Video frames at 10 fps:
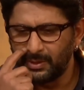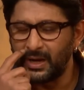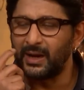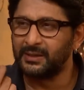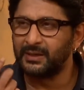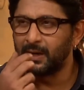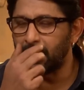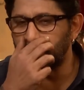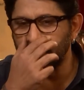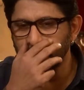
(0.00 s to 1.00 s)
And I did
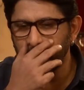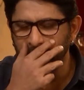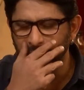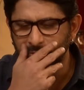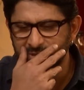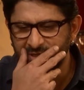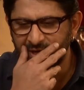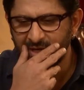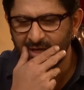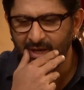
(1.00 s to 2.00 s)
like Rajwar. I thought he was a
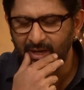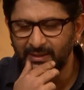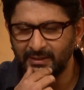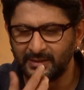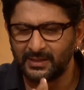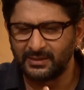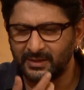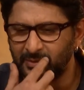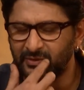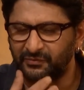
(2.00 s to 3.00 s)
great guy, and he did give
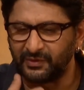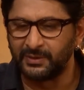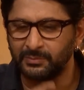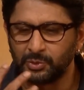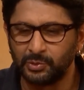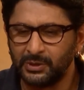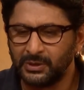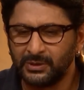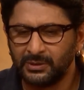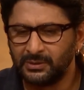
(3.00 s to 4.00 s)
me the freedom to
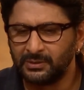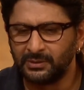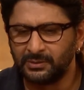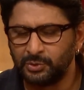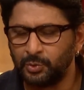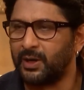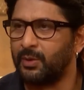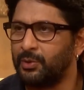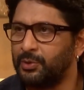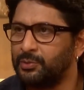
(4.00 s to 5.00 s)
uh, do what I
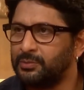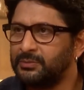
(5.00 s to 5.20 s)
want to do.